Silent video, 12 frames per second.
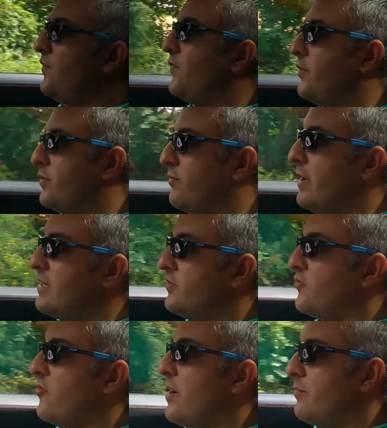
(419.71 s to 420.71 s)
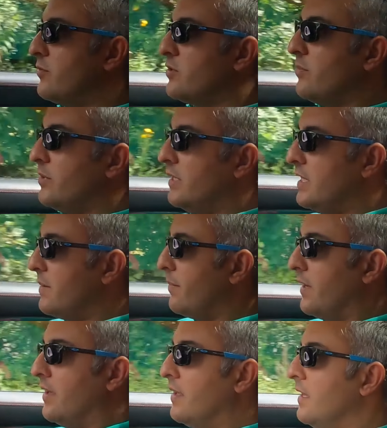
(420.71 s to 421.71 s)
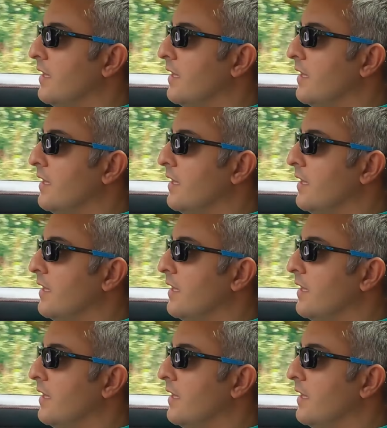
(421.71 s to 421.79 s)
for the racetrack predominantly, but